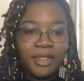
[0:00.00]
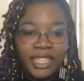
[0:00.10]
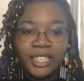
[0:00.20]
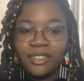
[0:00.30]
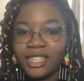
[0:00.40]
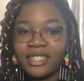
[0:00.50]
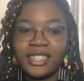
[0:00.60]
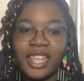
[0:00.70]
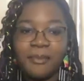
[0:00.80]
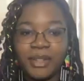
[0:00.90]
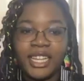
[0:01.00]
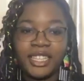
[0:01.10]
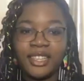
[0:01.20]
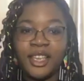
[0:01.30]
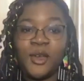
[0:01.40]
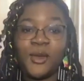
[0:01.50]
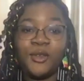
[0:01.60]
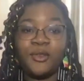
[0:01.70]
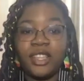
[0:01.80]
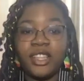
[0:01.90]
and hopefully you'll get to that place
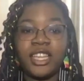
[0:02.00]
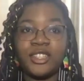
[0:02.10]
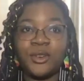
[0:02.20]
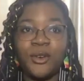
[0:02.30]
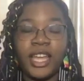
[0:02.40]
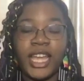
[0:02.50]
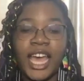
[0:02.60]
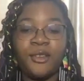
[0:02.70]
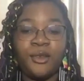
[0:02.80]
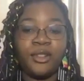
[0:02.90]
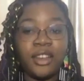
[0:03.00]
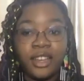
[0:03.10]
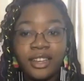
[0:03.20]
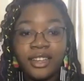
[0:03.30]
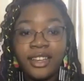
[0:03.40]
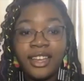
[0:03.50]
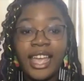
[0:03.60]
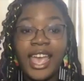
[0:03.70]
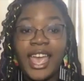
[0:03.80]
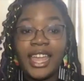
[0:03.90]
where you really enjoy how you look
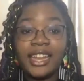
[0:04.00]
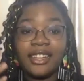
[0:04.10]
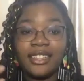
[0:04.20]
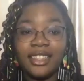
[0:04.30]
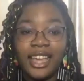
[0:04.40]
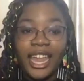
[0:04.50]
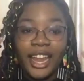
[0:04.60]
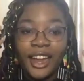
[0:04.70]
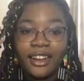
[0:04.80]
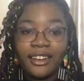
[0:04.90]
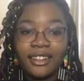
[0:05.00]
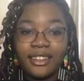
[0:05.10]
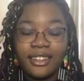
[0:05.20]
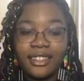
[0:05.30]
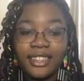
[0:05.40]
and the hair